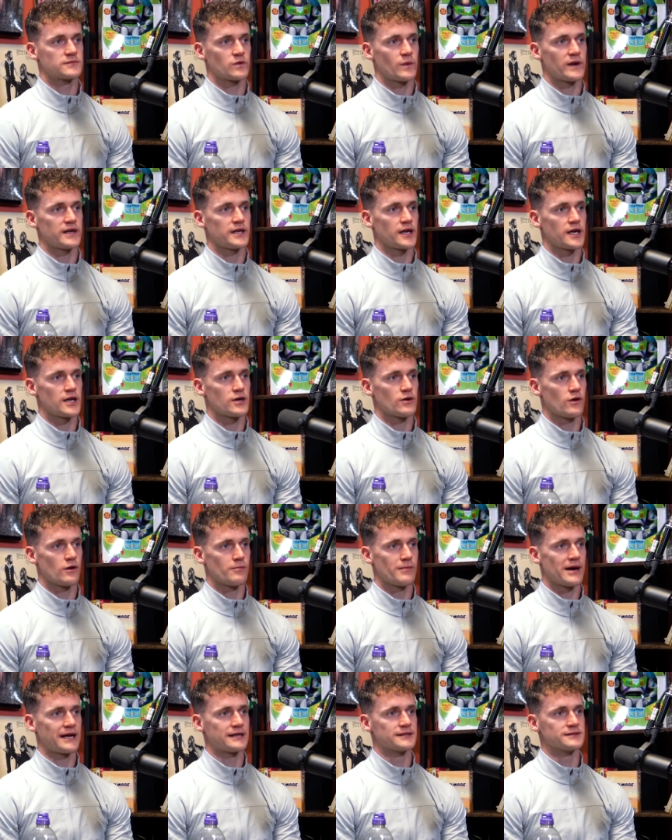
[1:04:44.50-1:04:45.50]
29 year old
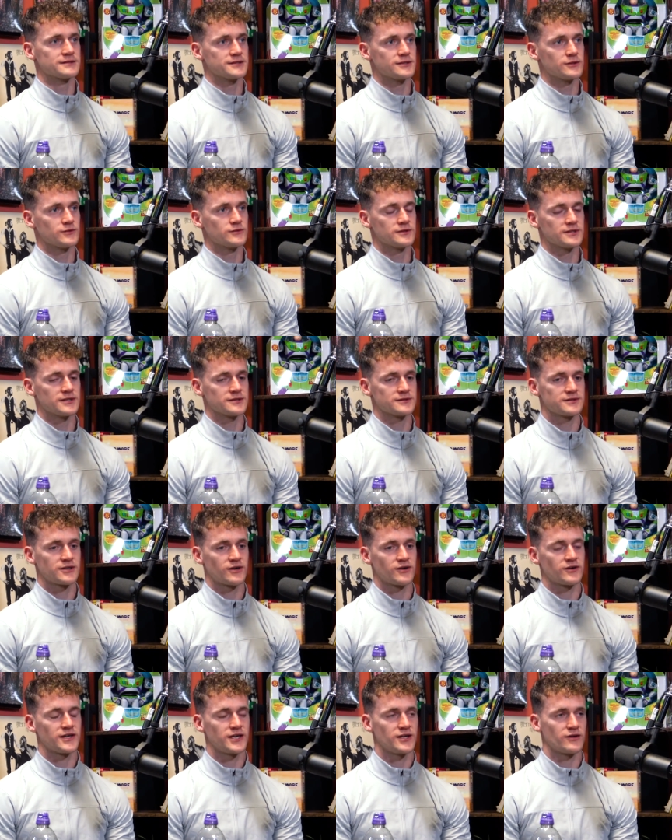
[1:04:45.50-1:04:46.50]
man doing a
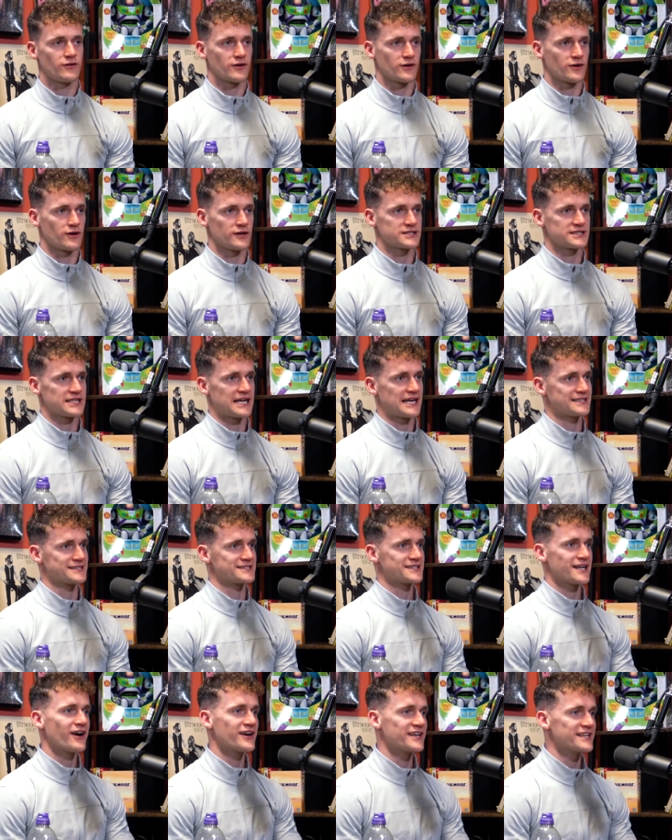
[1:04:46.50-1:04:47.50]
13 year old girl's dance,
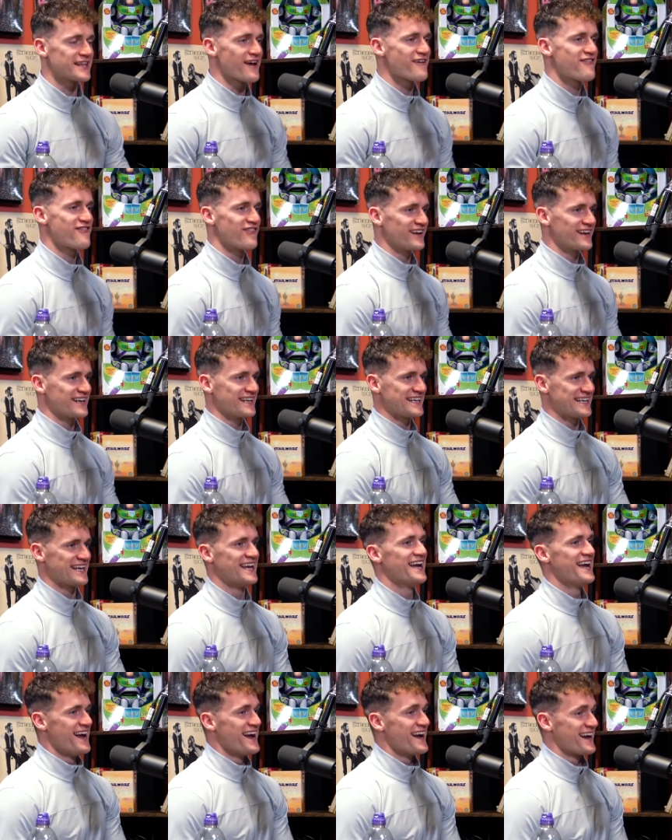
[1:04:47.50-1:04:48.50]
I definitely
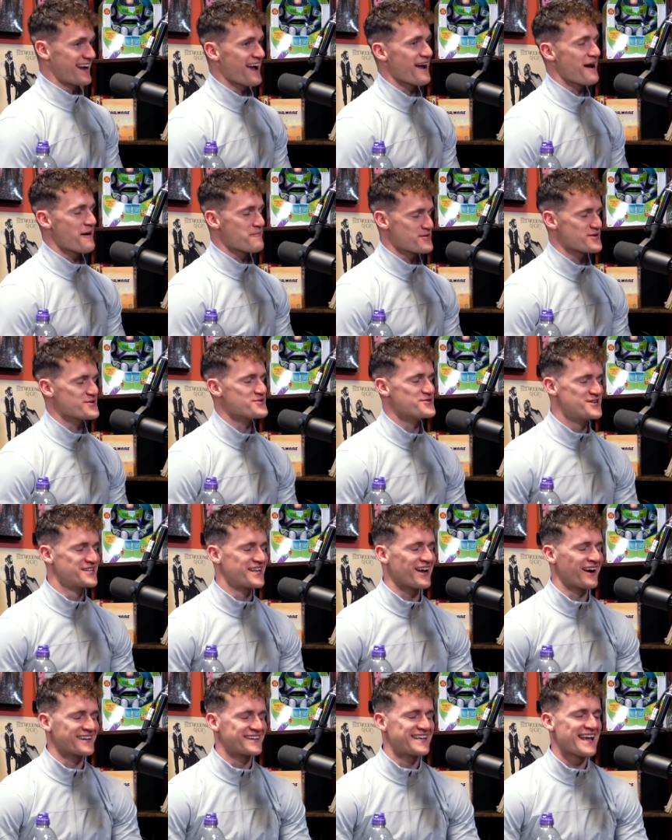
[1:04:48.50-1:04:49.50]
get abused
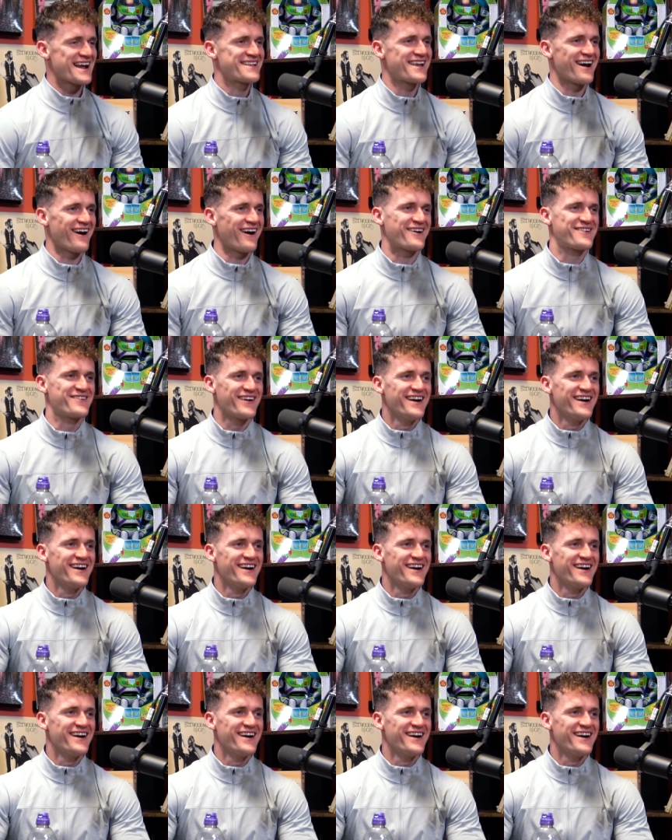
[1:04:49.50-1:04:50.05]
on TikTok.